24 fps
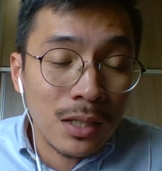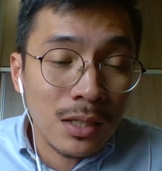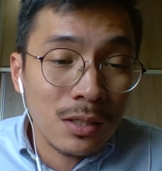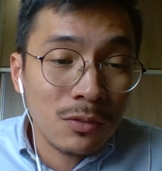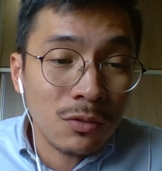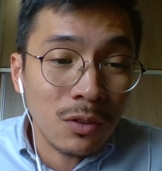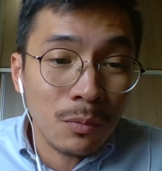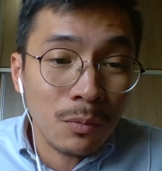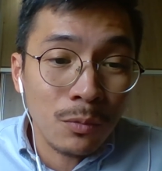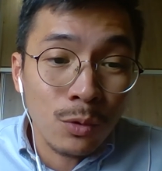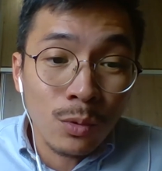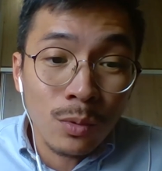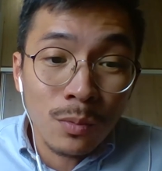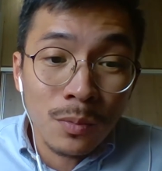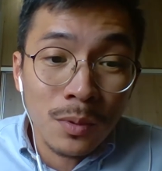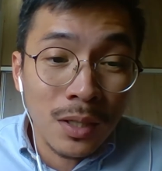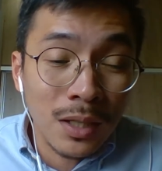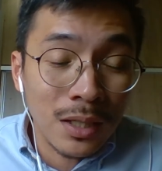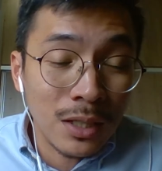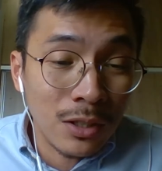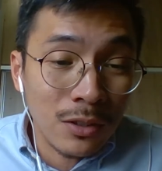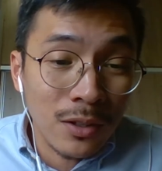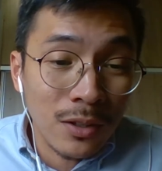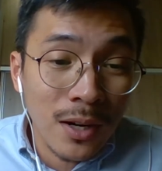from Uber
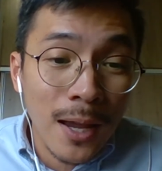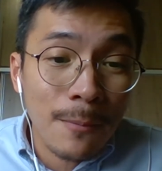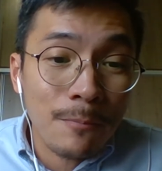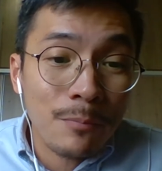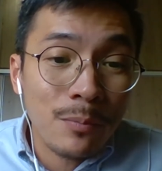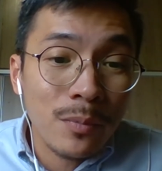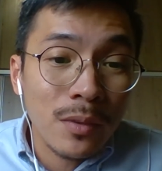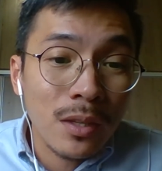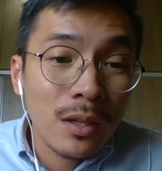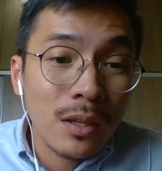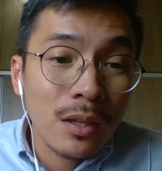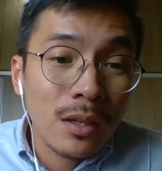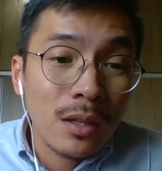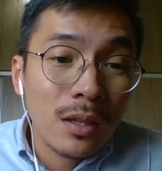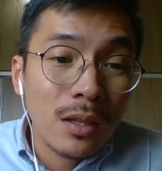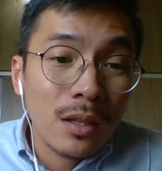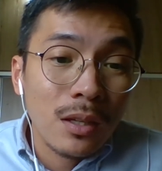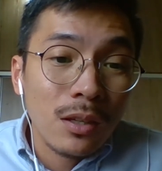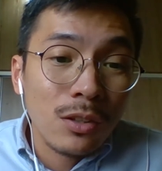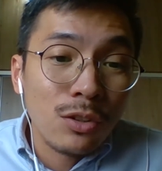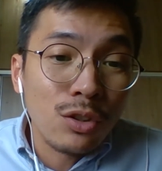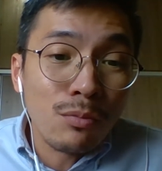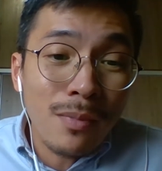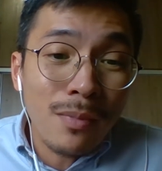and Grab.
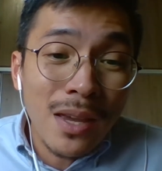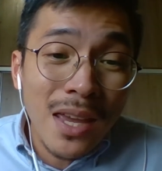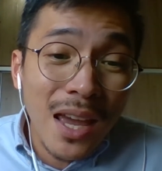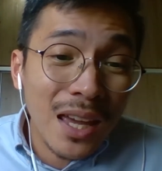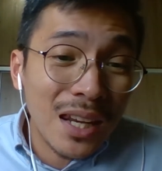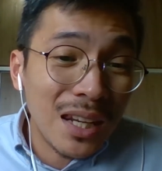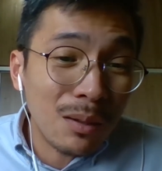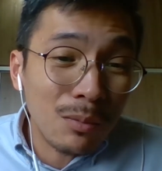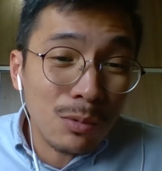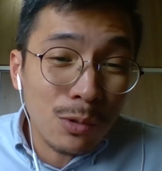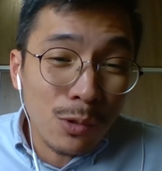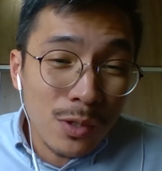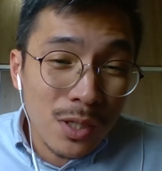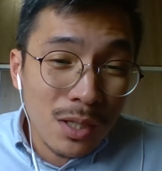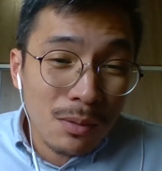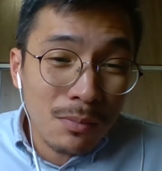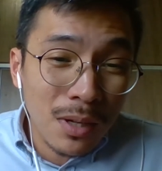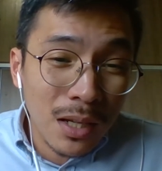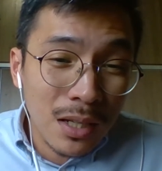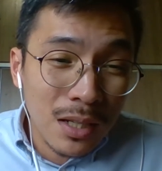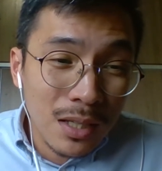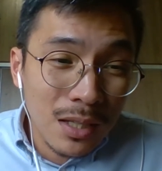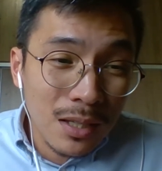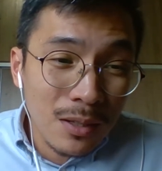You may end up losing
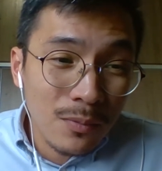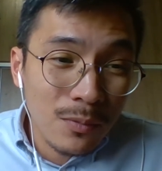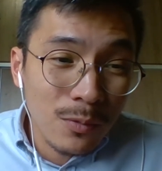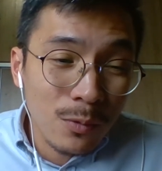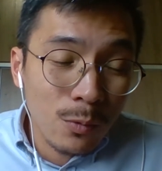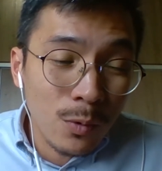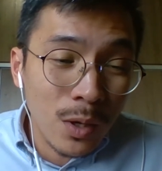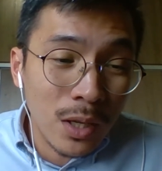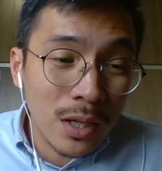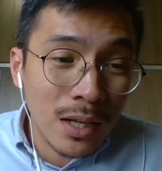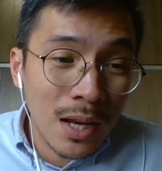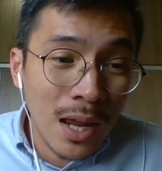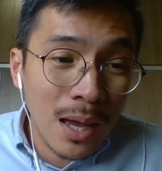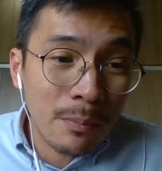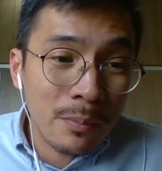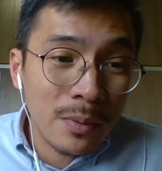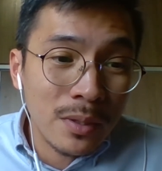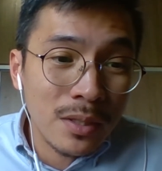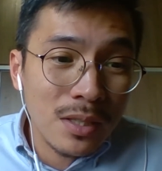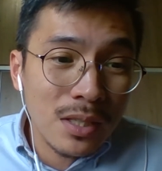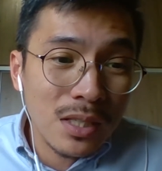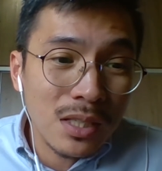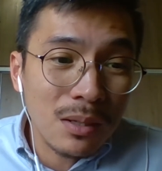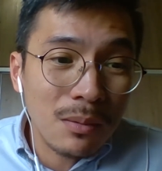money when it
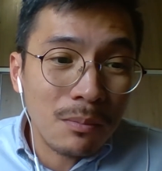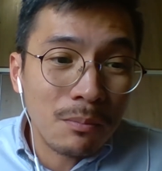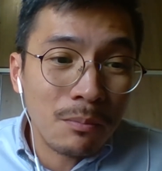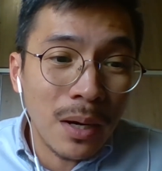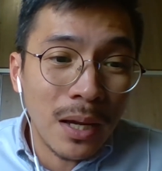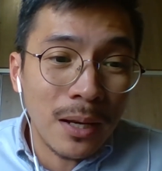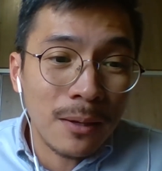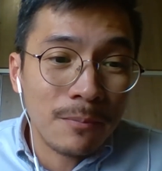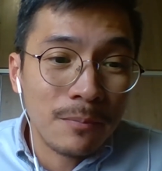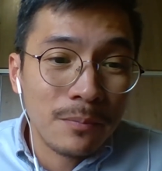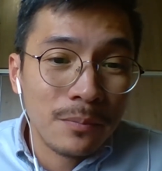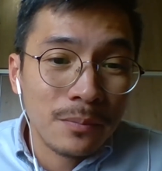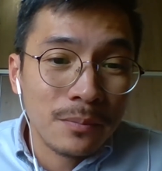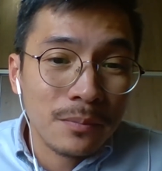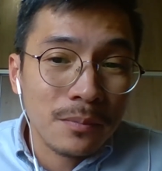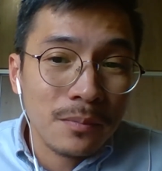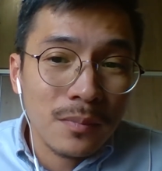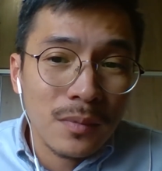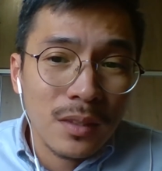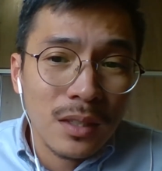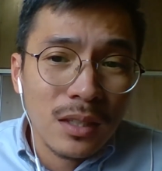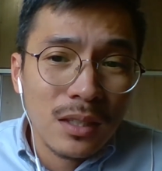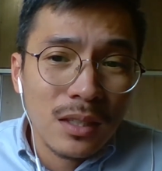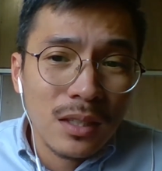happens, but
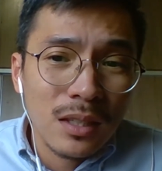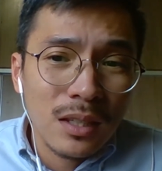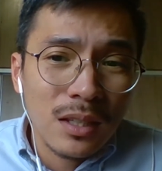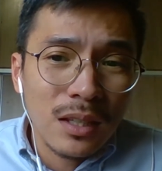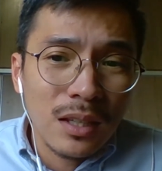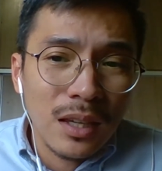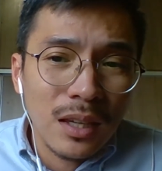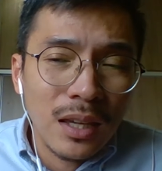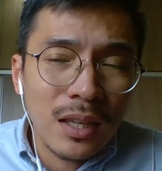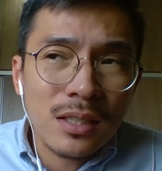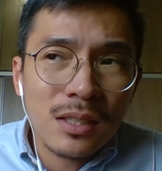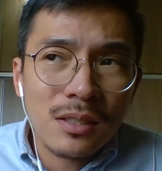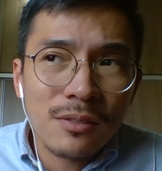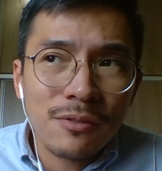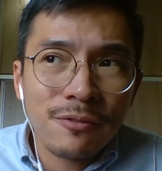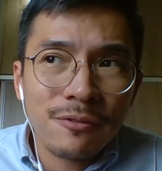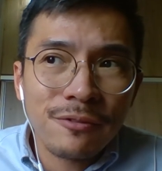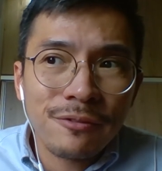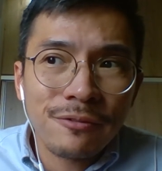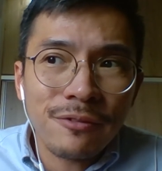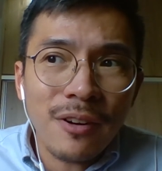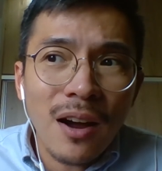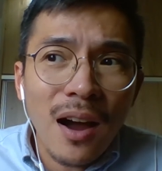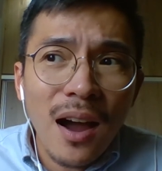it's
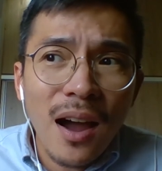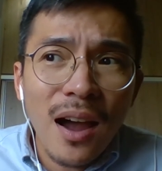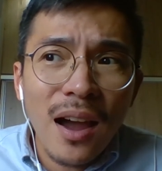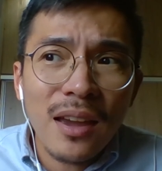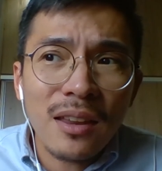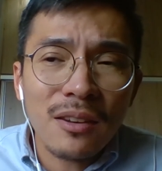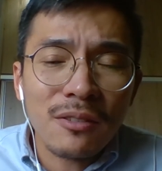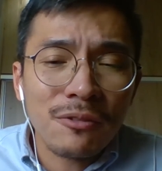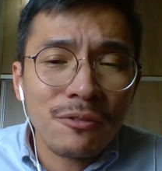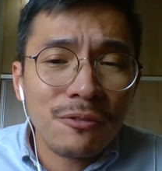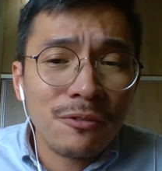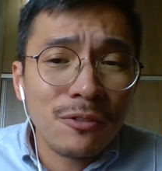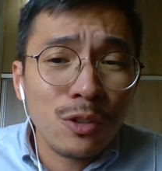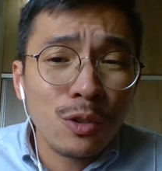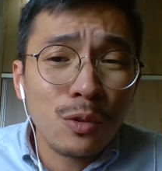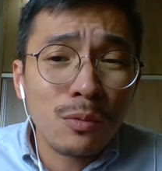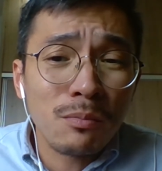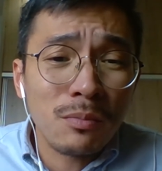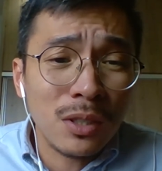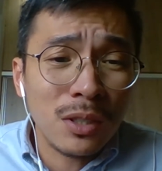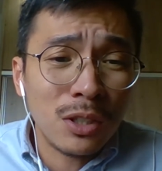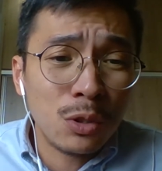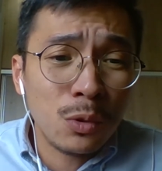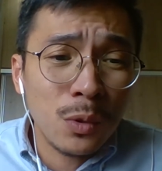far and few in
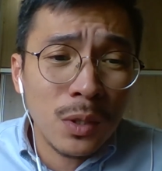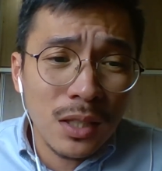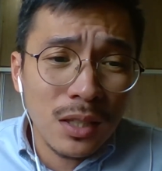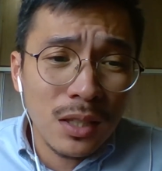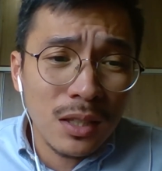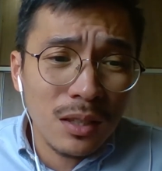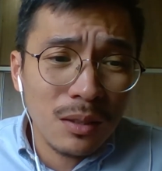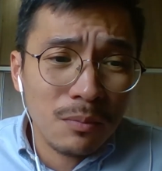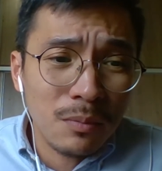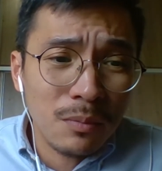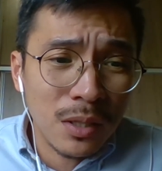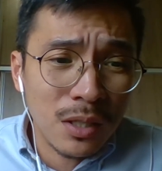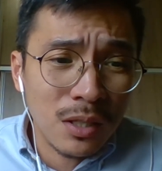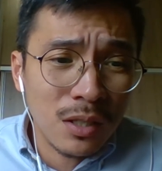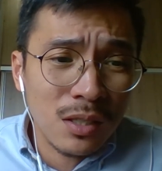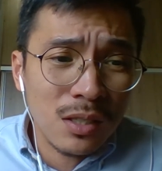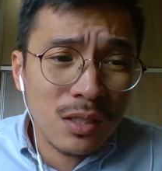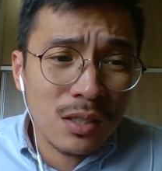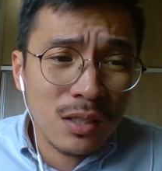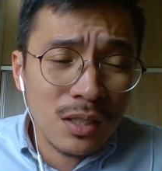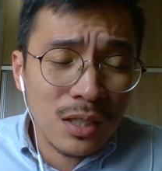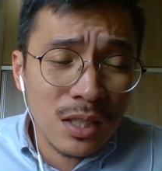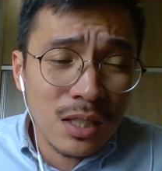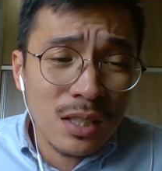between
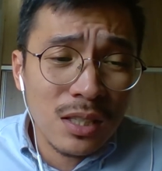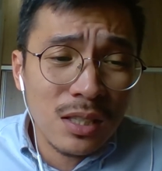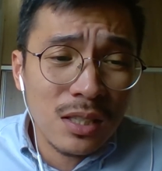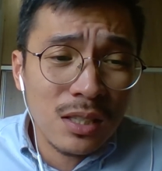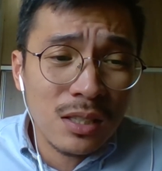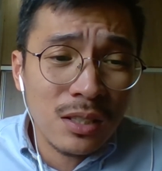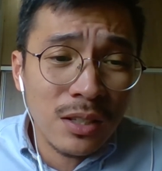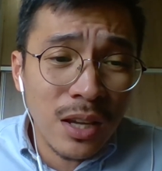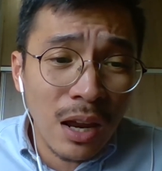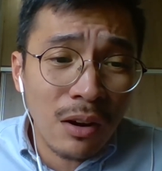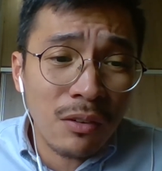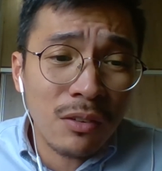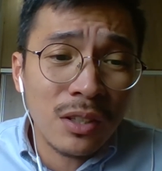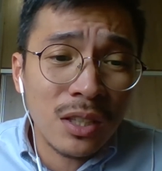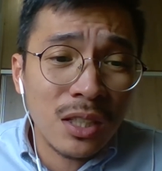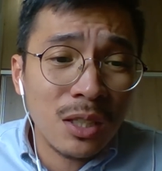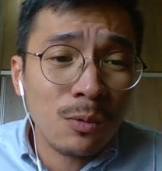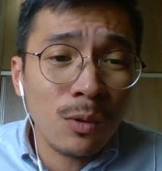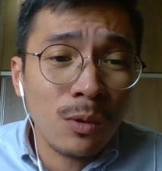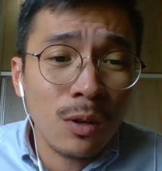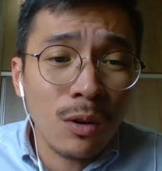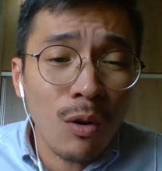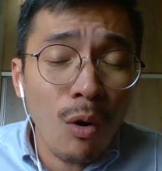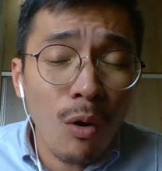because this guarantee
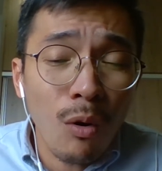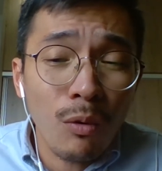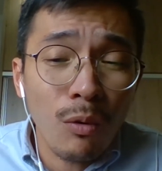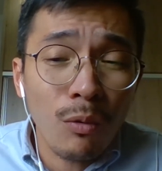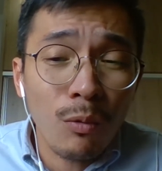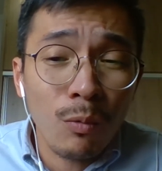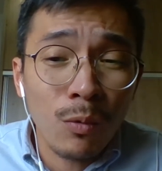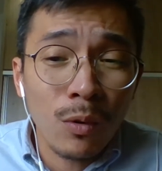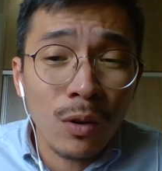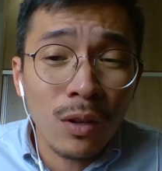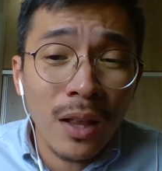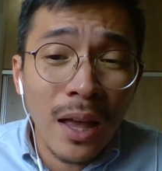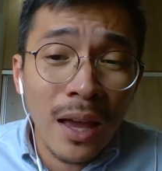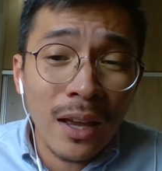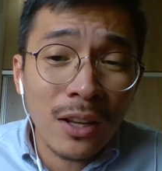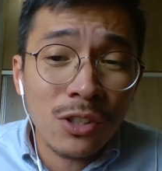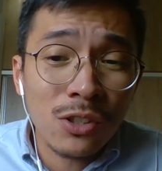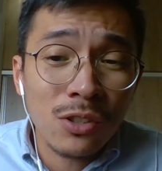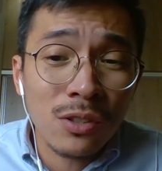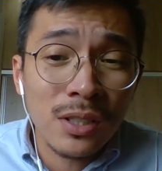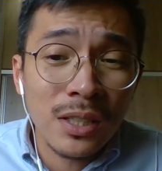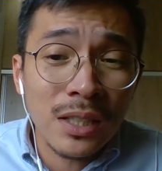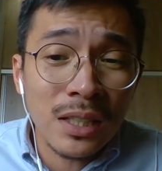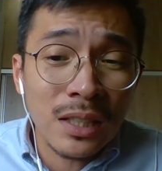will
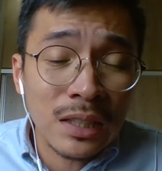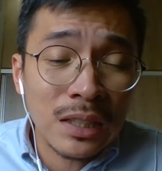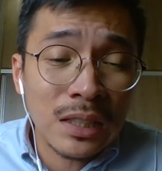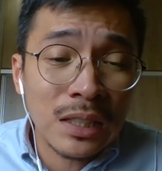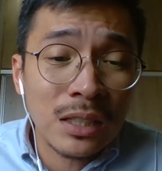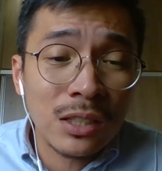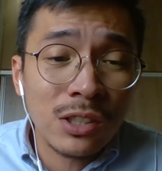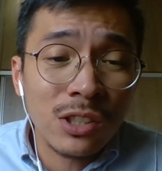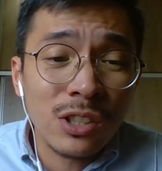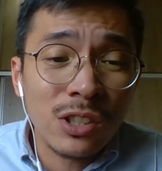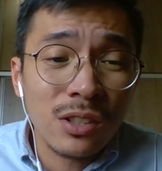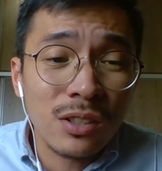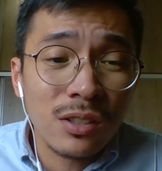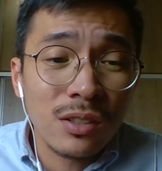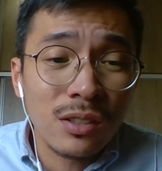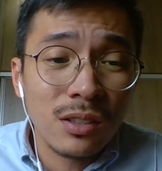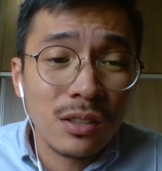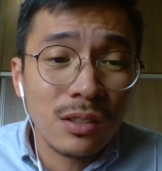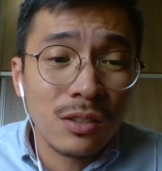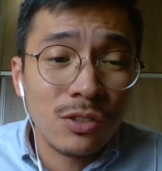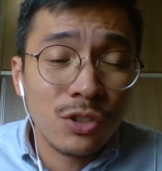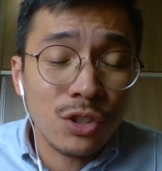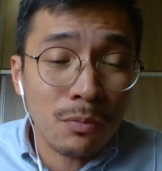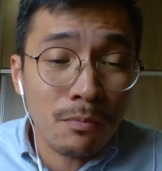actually in turn
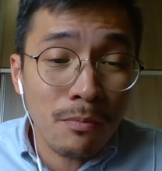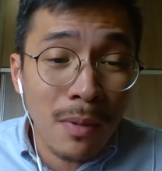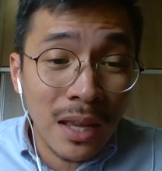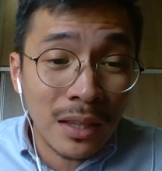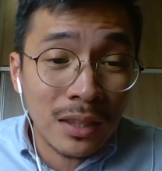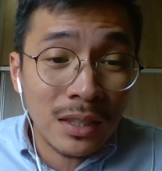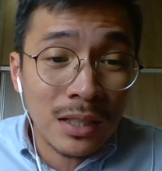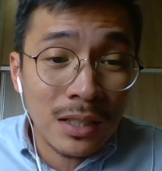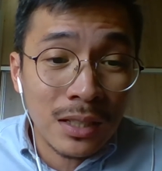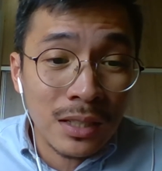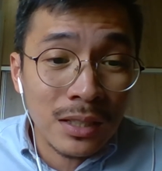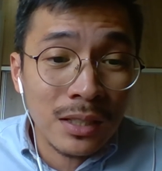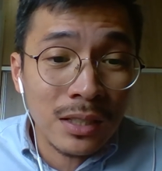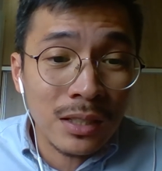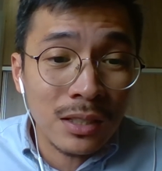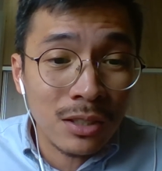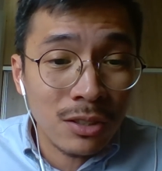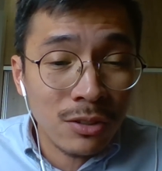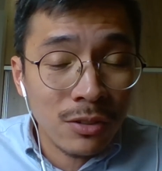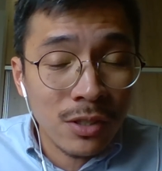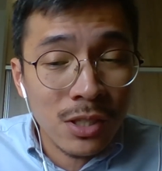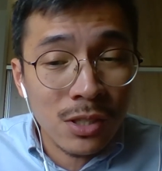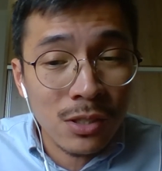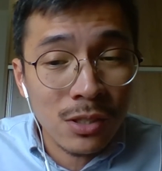dramatically
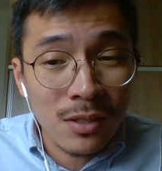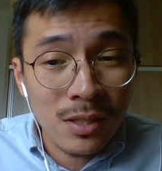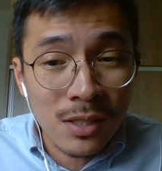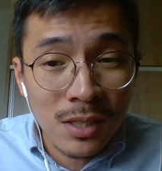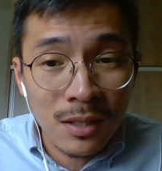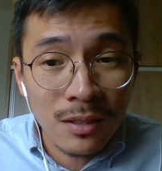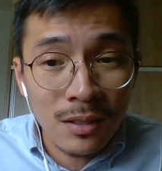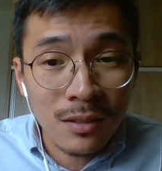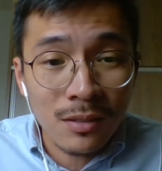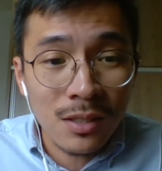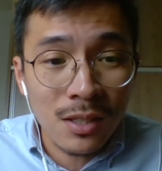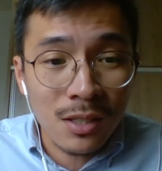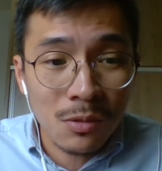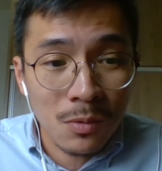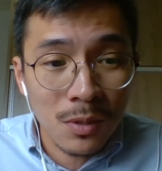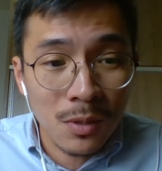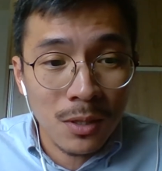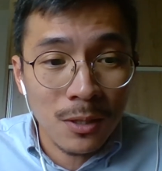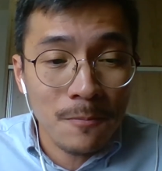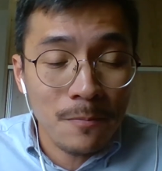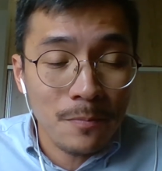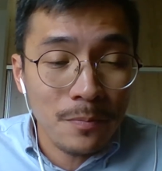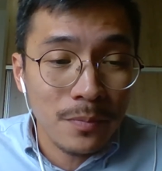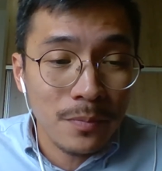increase your sales as well.